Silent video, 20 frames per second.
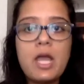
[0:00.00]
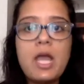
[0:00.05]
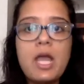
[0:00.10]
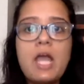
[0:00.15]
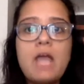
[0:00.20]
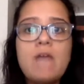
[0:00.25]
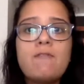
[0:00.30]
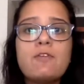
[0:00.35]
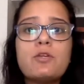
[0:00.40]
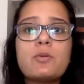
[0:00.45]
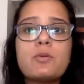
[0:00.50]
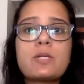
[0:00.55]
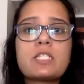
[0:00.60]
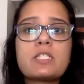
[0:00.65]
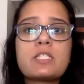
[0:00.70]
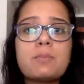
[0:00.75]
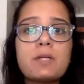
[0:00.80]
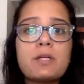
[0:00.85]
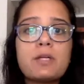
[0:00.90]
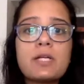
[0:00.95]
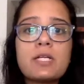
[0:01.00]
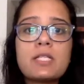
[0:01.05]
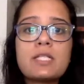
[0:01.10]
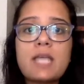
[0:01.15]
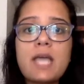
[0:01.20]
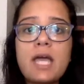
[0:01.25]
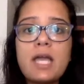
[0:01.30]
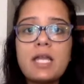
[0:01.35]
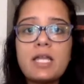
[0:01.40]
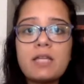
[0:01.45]
If you experience
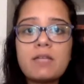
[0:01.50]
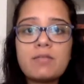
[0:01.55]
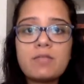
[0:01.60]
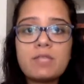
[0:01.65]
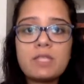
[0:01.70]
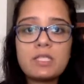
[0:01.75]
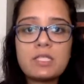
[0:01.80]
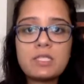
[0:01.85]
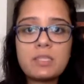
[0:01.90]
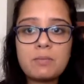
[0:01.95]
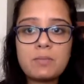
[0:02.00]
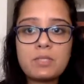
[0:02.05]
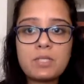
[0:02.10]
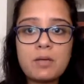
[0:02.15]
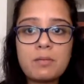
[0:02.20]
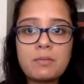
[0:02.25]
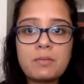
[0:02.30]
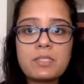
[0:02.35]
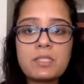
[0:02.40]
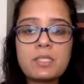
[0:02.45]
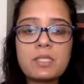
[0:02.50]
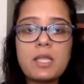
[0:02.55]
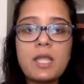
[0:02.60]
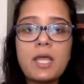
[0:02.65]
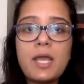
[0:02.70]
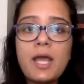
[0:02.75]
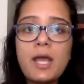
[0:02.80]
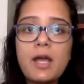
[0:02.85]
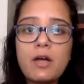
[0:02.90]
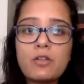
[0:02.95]
any of these symptoms, let
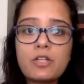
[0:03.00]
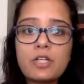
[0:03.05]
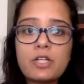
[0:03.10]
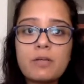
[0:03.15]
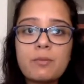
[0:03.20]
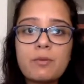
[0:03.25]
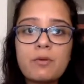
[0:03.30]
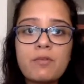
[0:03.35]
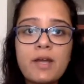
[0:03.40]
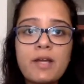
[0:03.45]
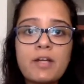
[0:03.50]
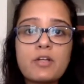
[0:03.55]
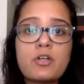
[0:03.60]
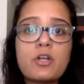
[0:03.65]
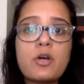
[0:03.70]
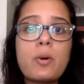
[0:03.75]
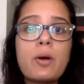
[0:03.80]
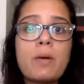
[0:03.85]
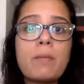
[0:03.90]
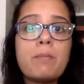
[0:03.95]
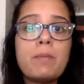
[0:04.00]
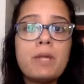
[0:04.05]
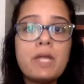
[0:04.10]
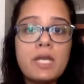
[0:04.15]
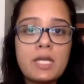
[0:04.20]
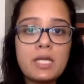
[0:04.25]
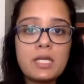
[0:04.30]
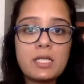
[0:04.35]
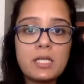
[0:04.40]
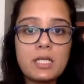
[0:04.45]
a healthcare provider know
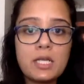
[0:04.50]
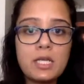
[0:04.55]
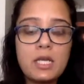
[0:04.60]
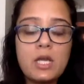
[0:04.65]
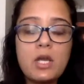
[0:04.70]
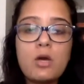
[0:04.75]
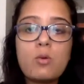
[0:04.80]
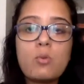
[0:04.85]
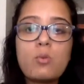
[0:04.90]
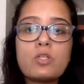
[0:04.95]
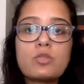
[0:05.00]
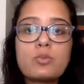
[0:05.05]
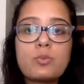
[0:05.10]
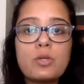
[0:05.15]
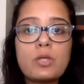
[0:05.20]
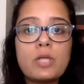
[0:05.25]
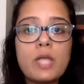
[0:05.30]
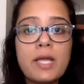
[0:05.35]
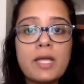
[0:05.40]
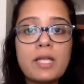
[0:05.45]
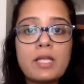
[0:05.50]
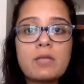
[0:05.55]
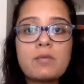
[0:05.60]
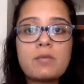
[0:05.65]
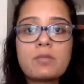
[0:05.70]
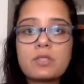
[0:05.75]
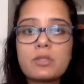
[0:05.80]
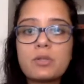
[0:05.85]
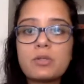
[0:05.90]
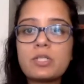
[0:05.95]
immediately, which will likely
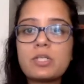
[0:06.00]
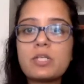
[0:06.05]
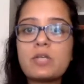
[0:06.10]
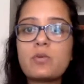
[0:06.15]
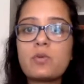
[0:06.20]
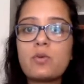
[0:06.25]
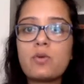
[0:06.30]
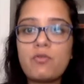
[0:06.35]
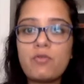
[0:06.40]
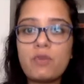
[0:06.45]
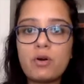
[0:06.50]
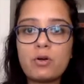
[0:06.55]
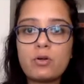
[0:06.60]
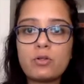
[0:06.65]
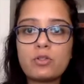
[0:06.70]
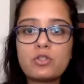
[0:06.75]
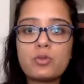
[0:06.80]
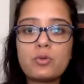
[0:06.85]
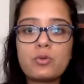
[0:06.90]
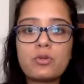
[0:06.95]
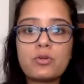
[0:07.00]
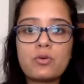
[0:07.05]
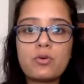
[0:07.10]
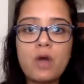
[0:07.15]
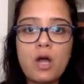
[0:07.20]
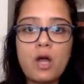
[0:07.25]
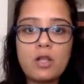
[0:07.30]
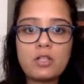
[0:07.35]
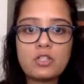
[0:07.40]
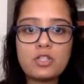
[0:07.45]
result in a referral to a
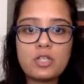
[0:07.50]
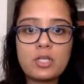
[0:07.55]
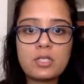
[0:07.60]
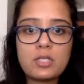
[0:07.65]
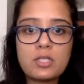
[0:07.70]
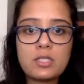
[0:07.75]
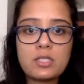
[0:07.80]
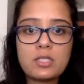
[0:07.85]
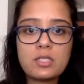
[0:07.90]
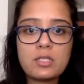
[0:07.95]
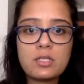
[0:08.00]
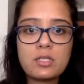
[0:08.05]
neurologist.